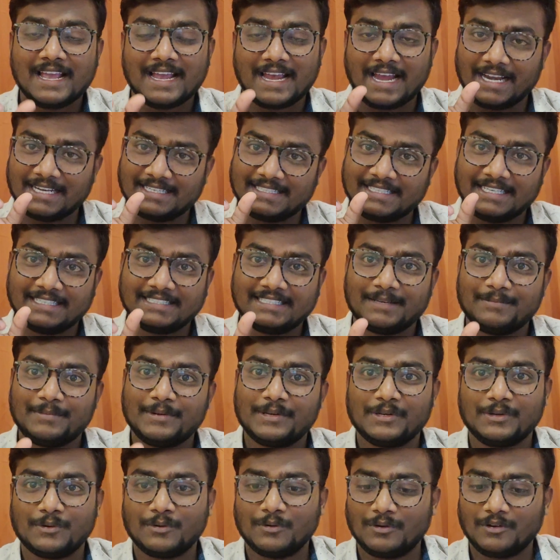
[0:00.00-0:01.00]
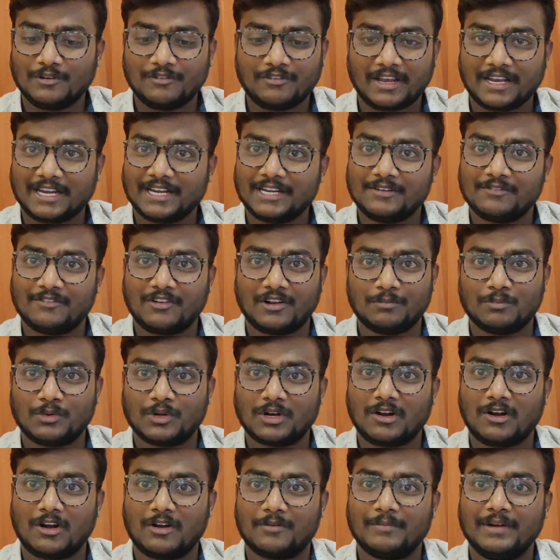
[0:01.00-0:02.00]
and CSAB knew if I get one
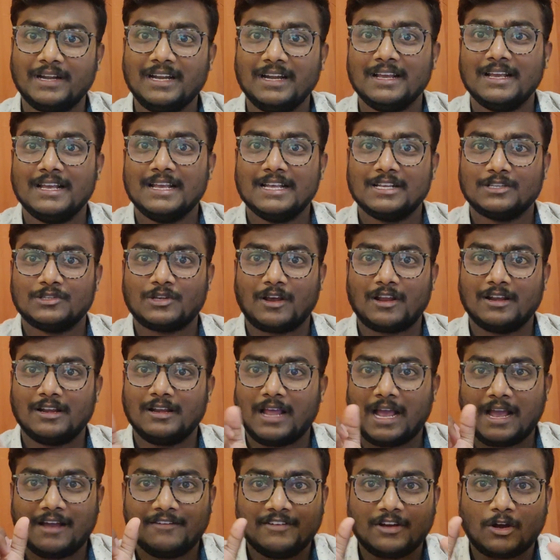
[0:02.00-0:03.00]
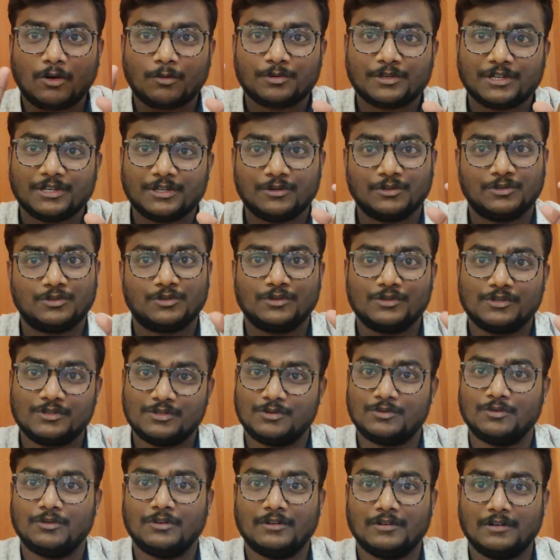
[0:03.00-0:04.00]
more allotment so I'll have an option to choose
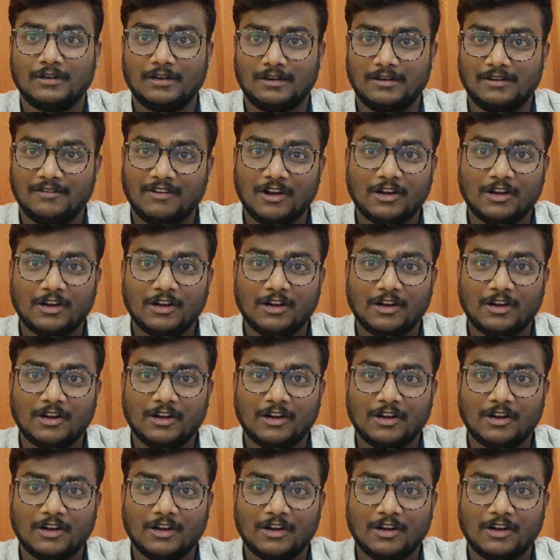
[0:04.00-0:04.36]
to uh,